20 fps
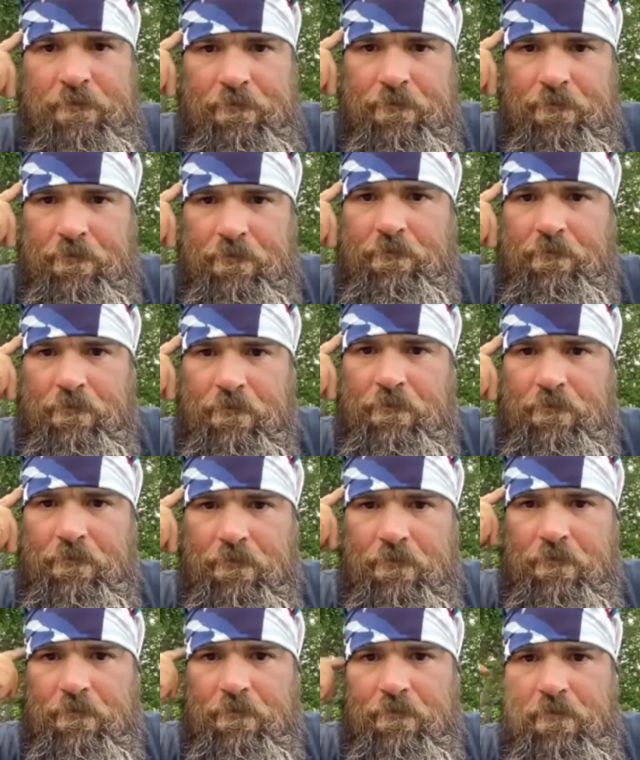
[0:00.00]
another box
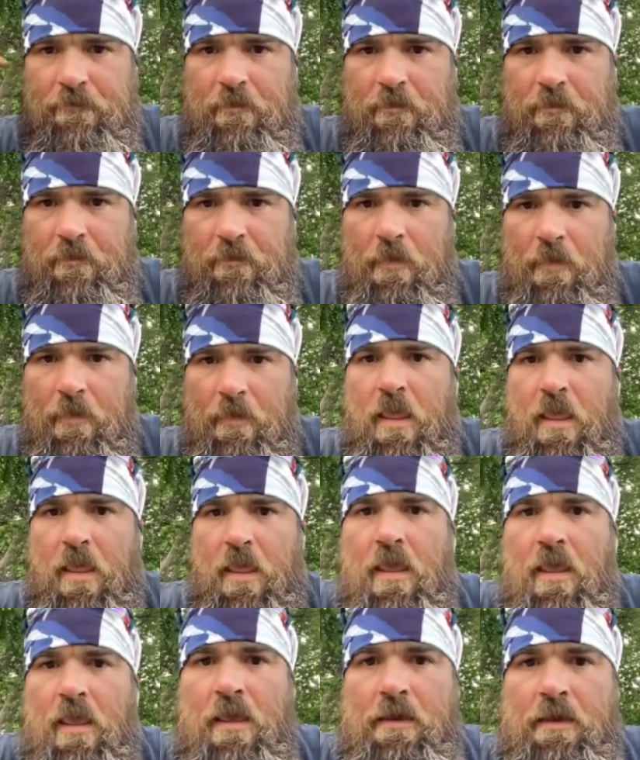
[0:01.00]
and you're just kind of done with
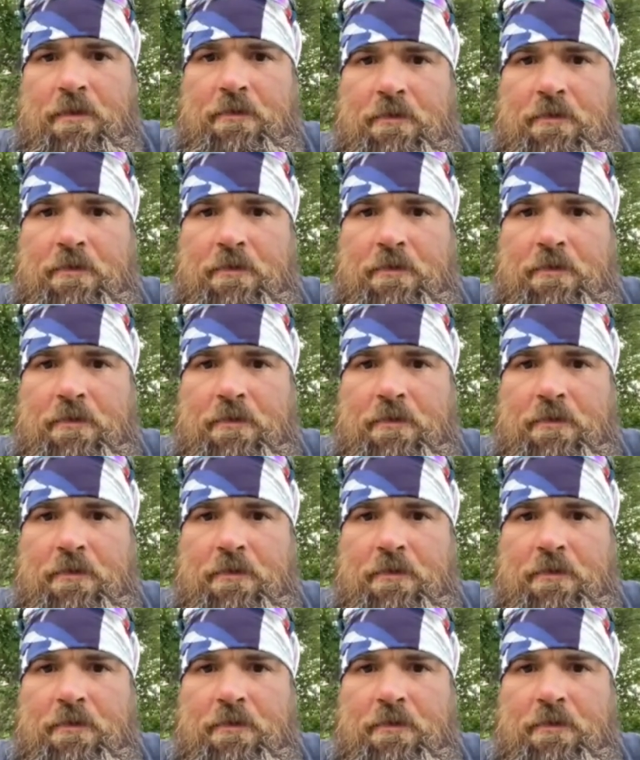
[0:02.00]
it by the